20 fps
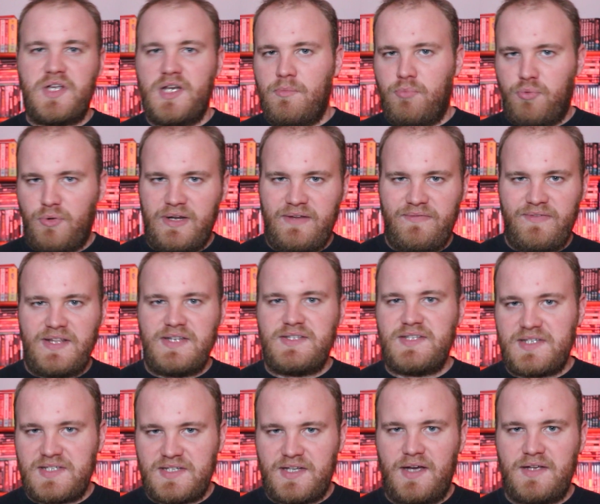going to briefly
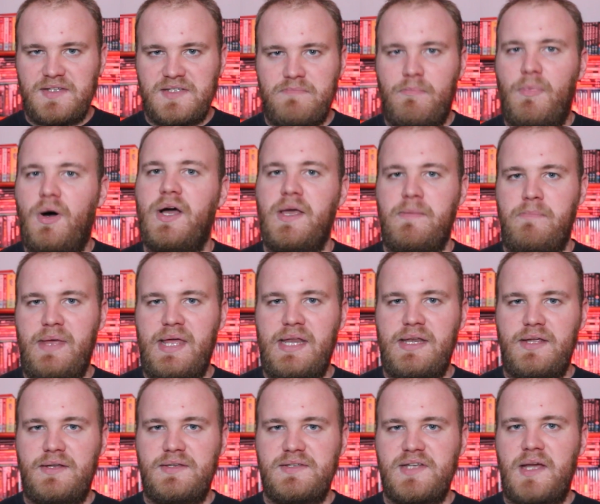discuss my
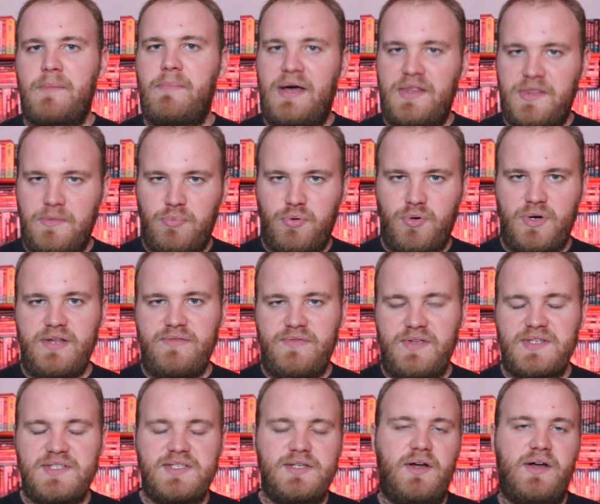opinions about the
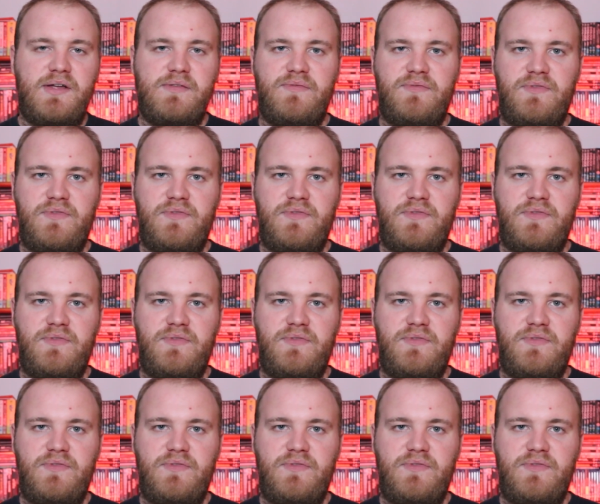previous 9